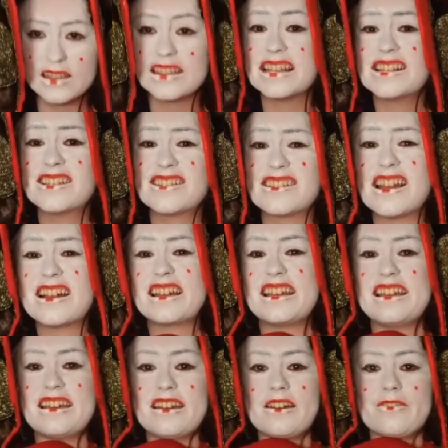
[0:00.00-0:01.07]
This
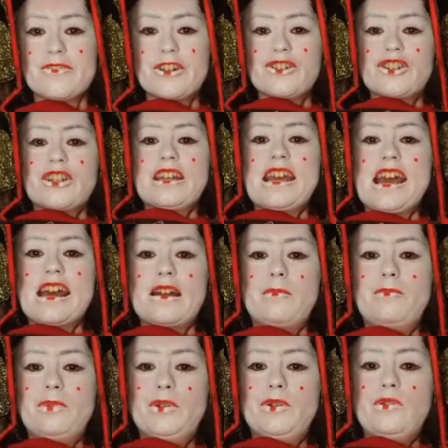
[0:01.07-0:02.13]
snuggie originally had a
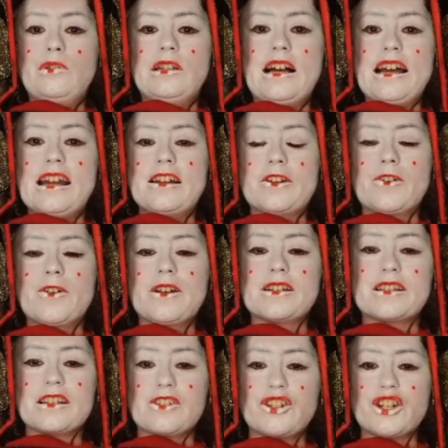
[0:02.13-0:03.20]
blue line
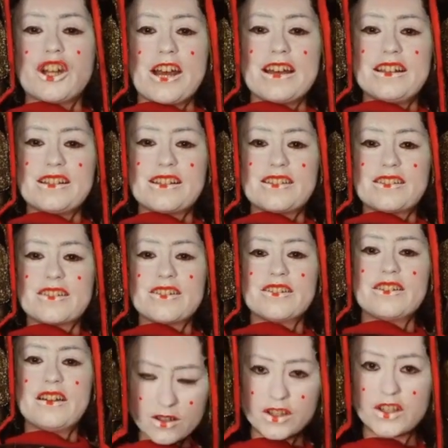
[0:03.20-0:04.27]
across the chest,
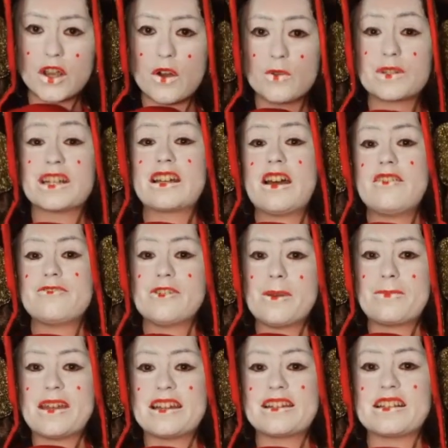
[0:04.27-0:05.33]
so to cover
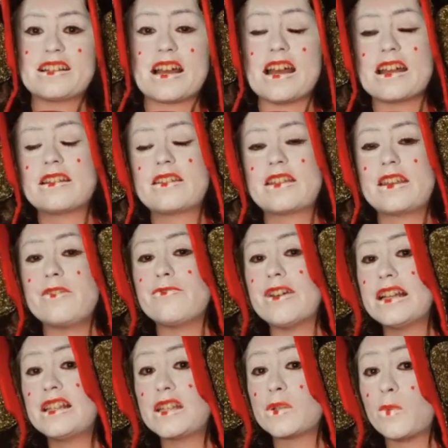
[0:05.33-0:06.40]
up that design, the
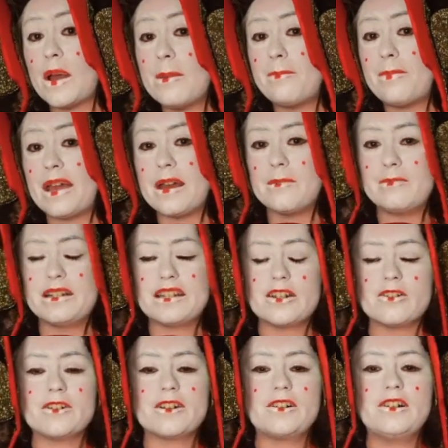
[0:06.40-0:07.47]
red sweatpant
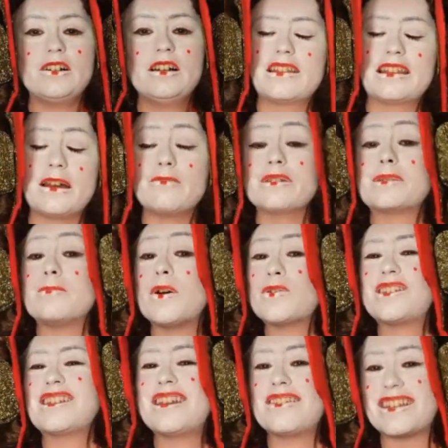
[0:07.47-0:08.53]
material that was
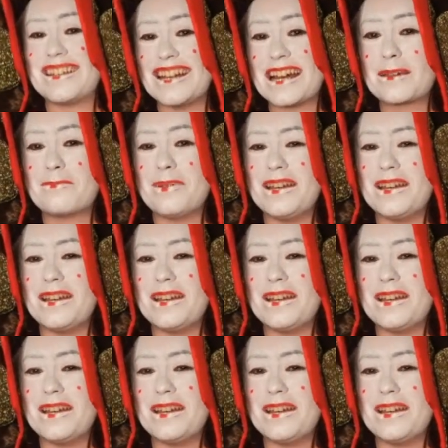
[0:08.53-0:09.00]
mostly the neck